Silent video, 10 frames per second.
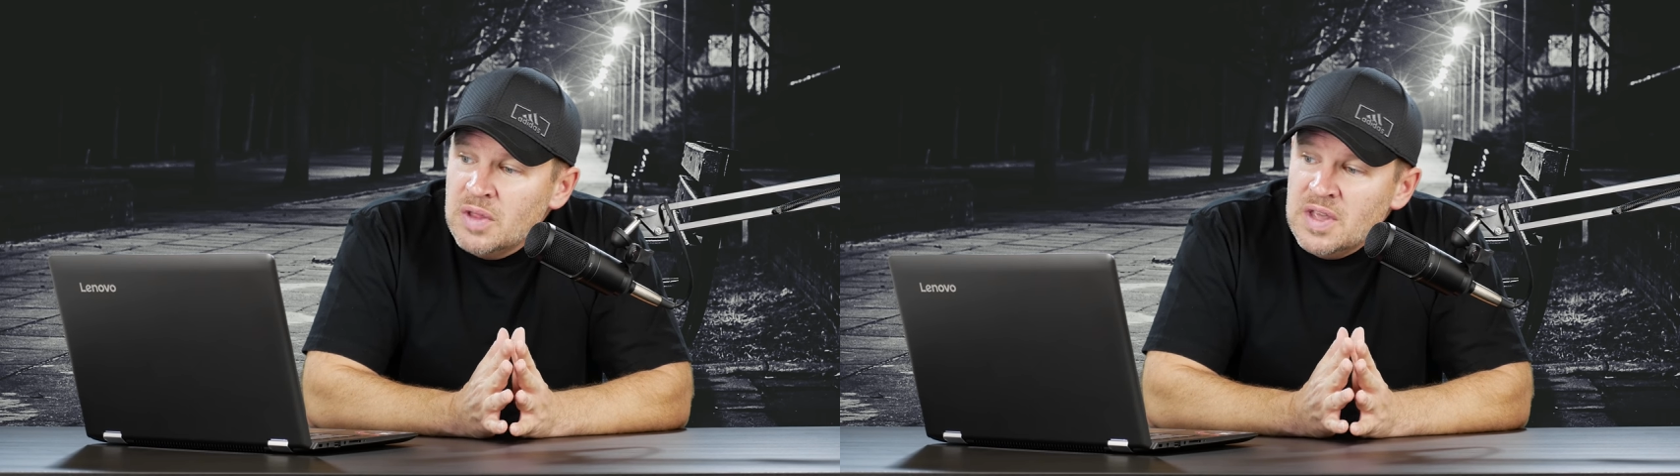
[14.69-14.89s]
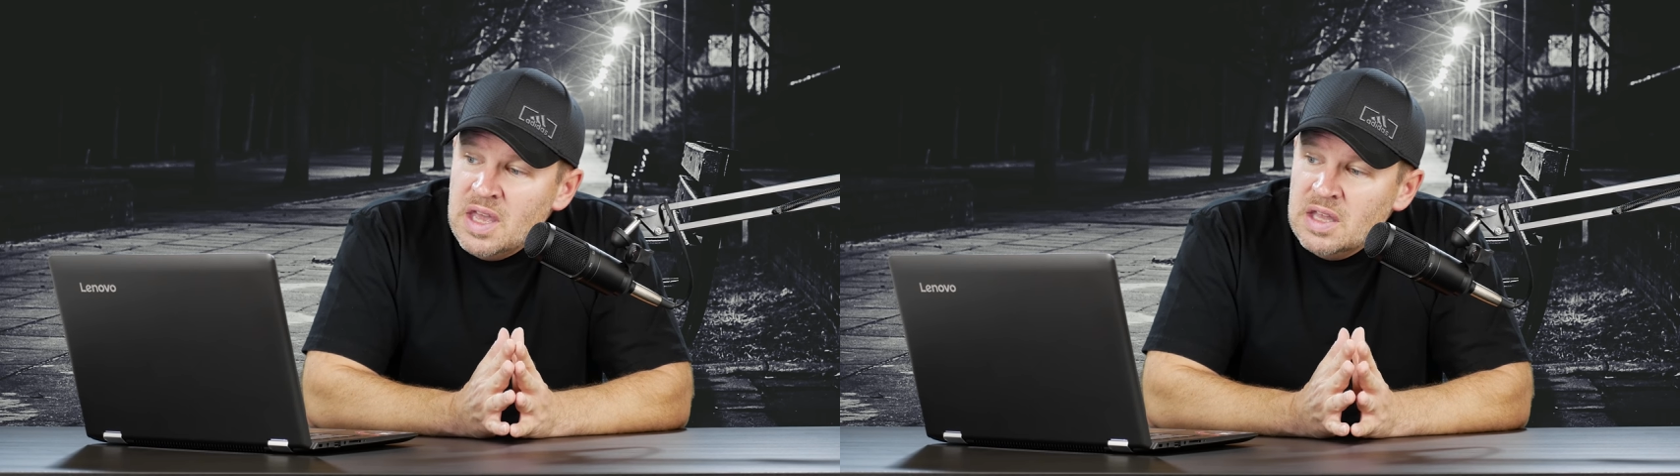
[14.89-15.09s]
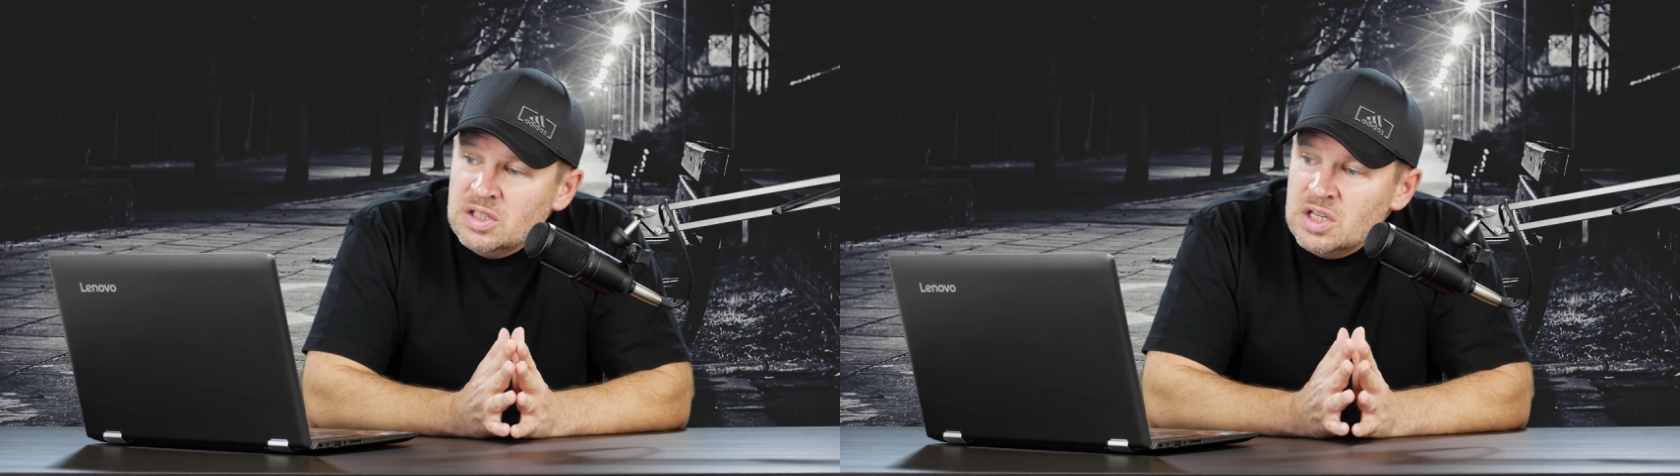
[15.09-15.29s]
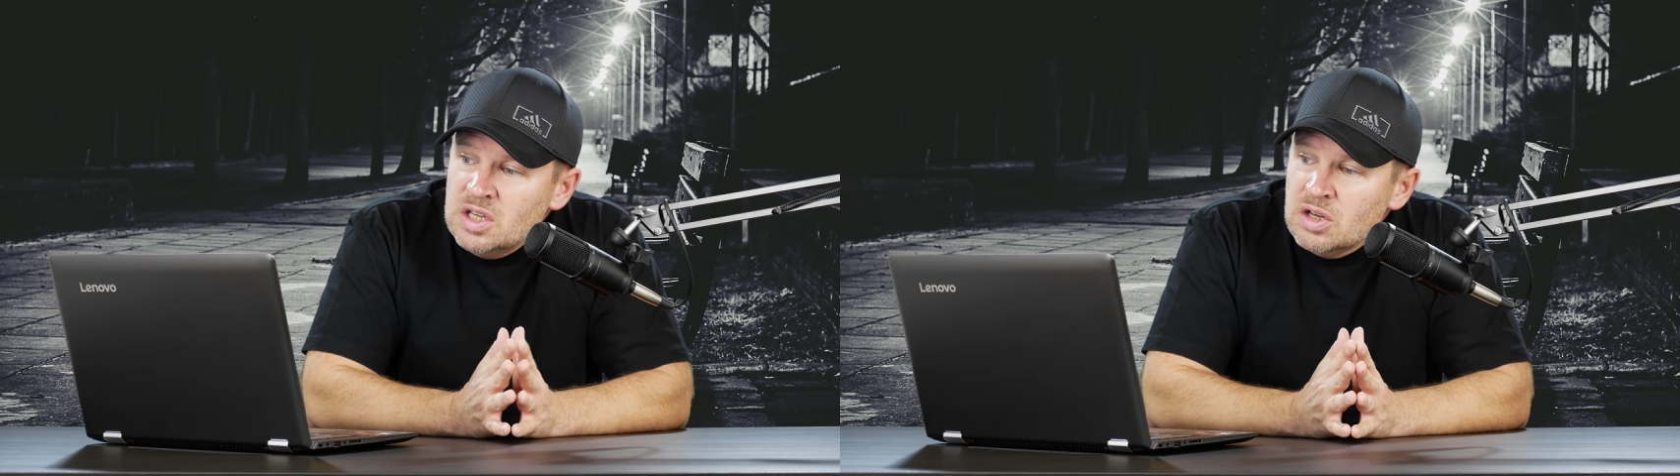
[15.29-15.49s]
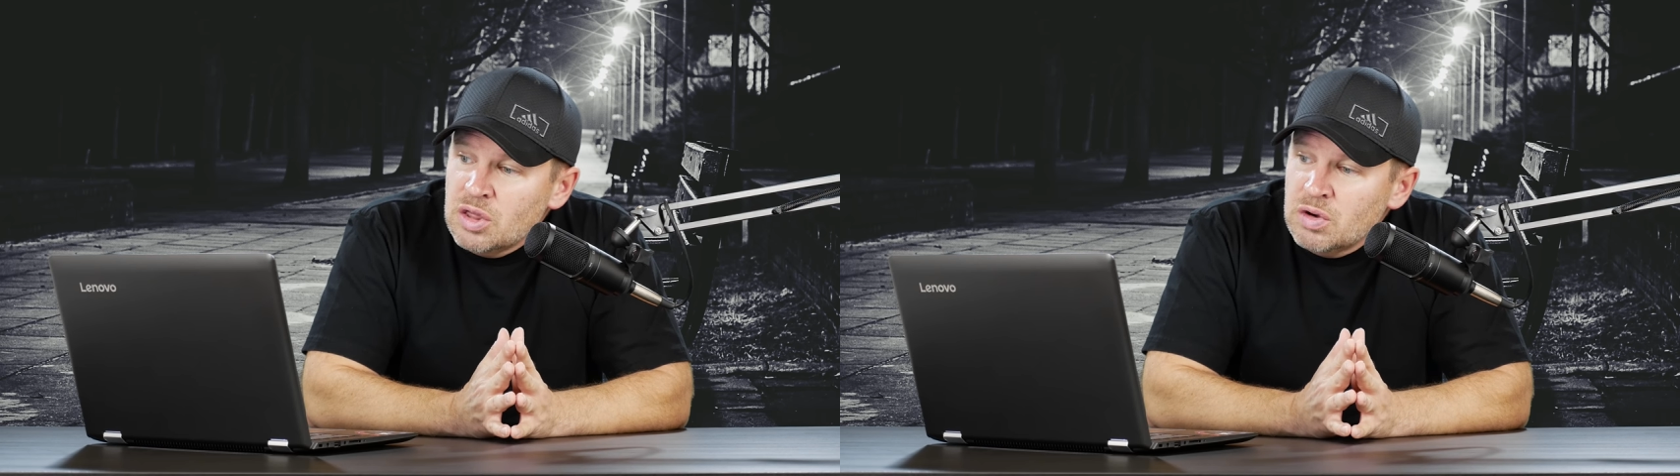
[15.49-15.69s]
and the
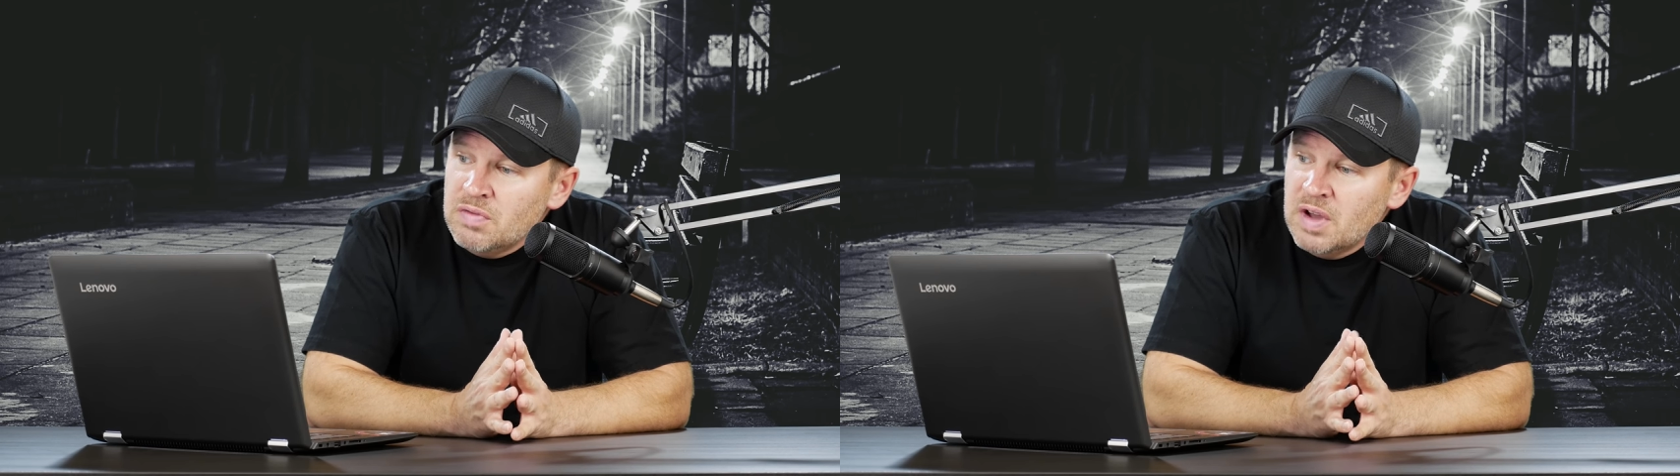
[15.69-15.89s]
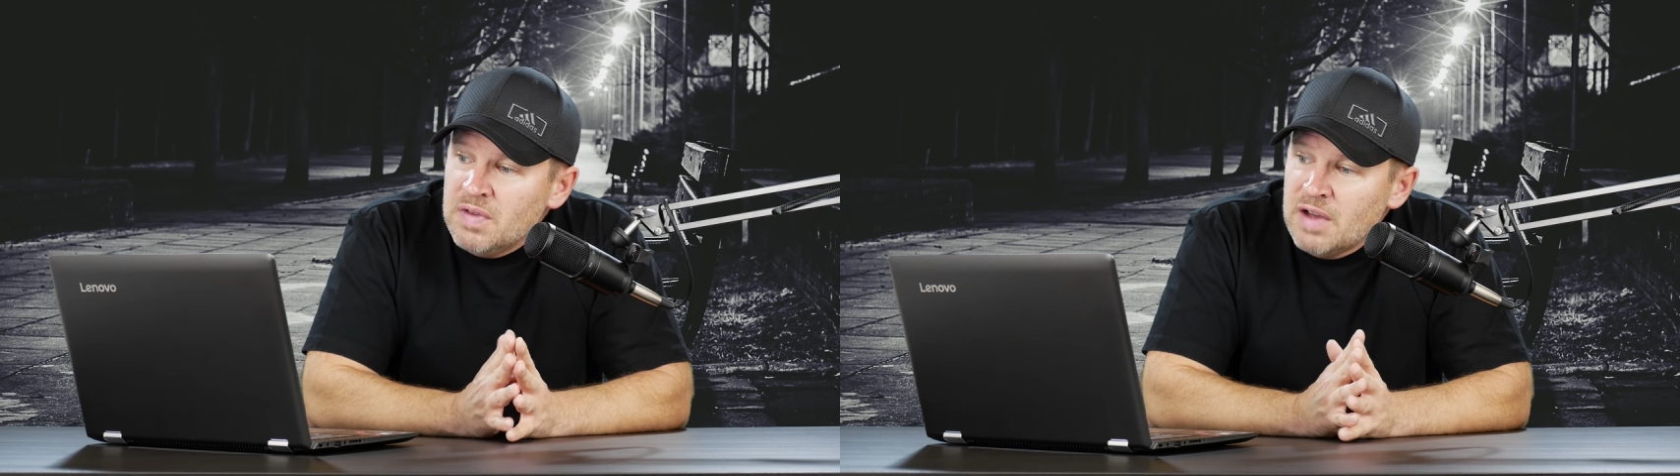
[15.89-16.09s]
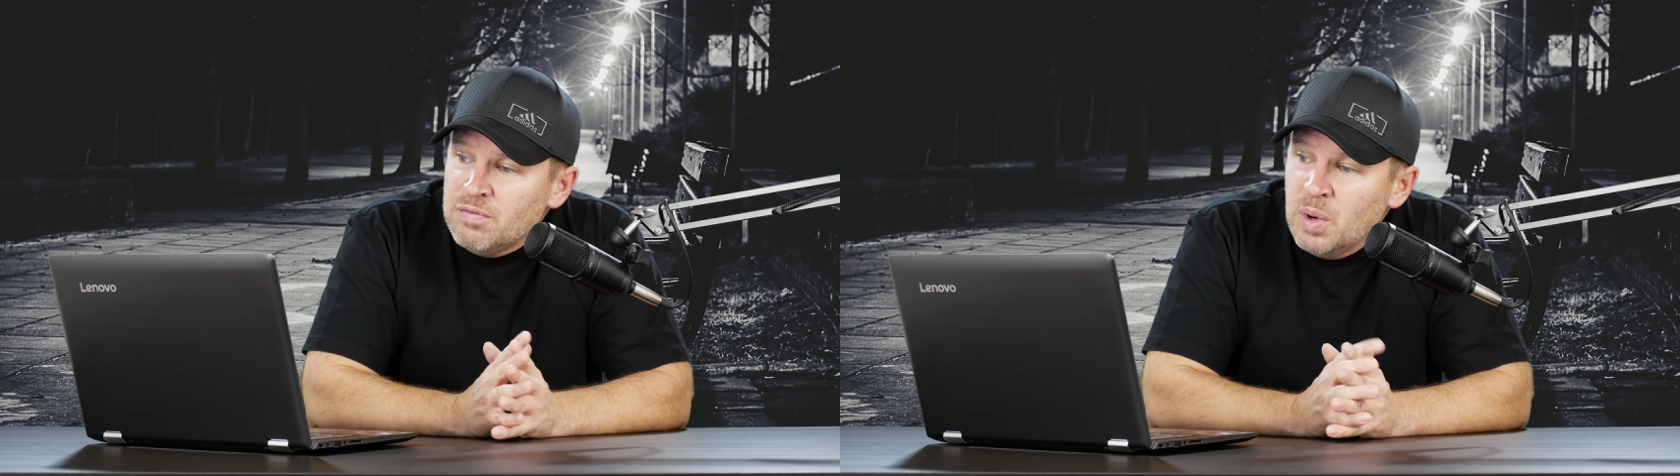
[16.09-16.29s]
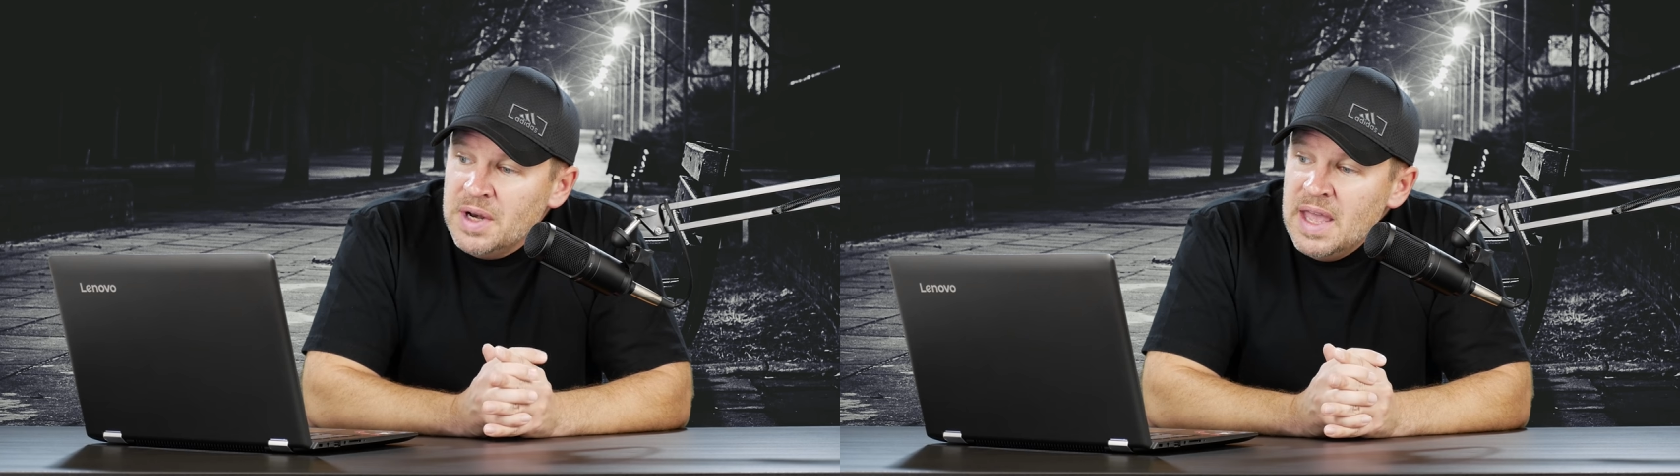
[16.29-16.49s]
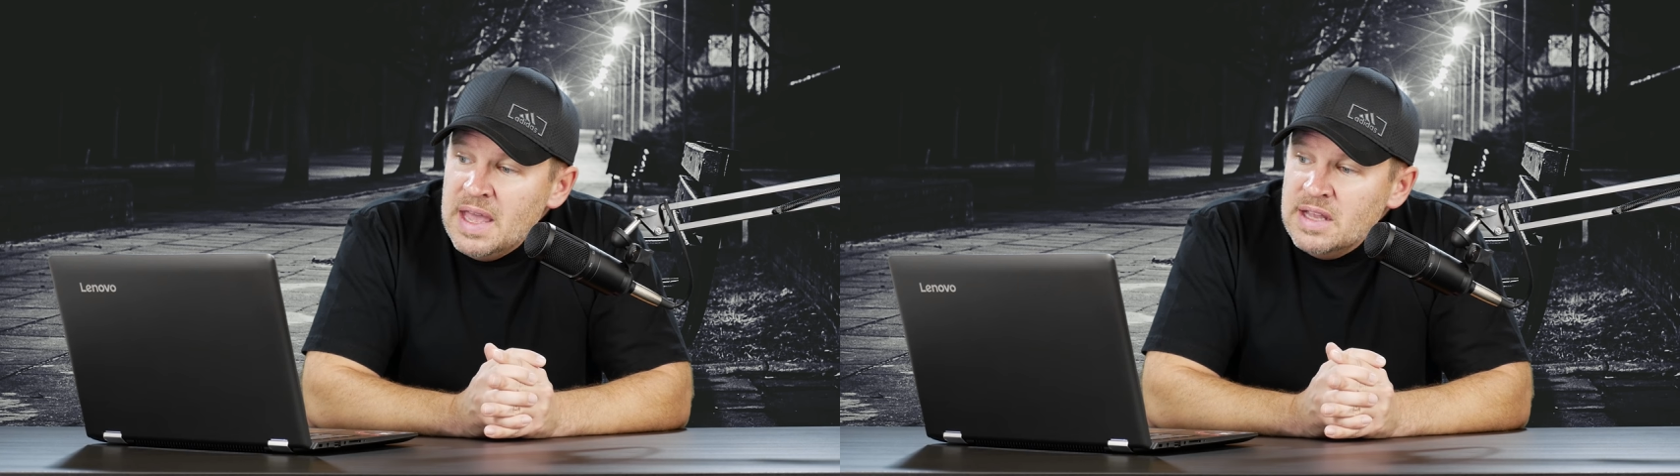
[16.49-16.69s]
eighteen to thirty-five f one
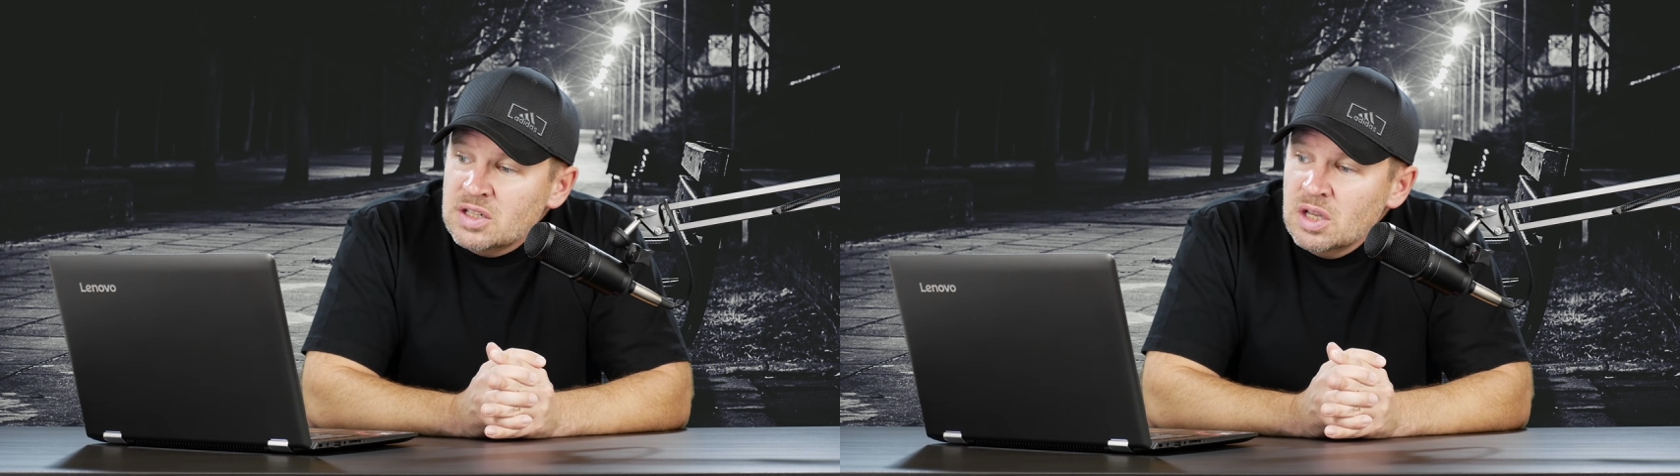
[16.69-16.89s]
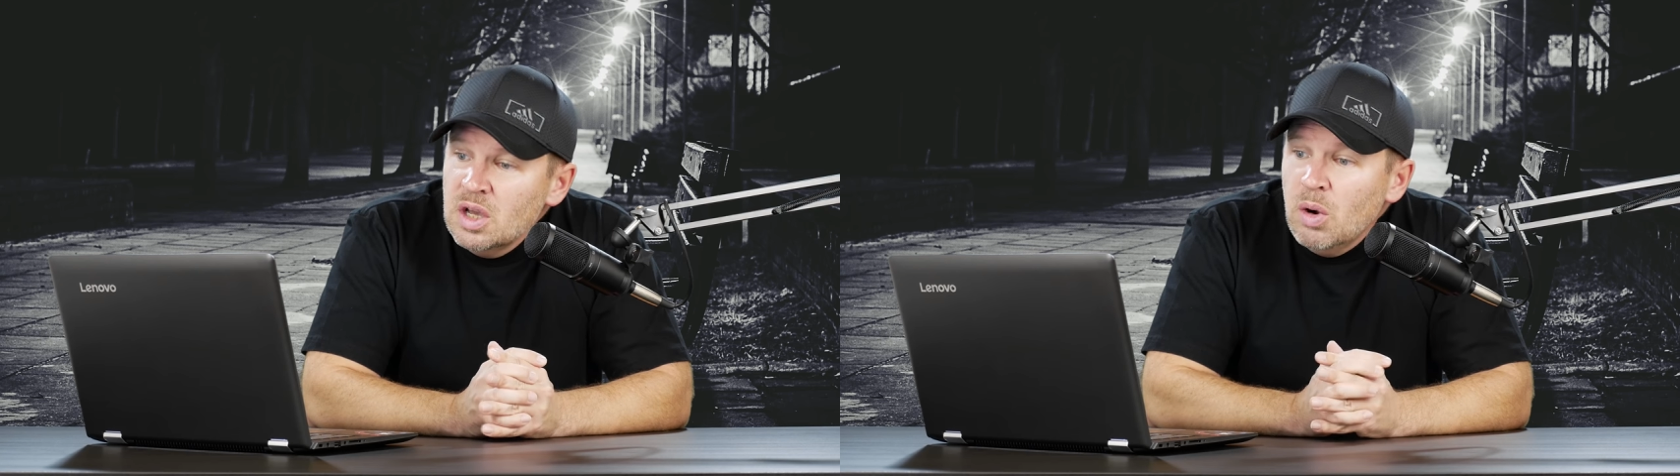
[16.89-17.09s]
point eight,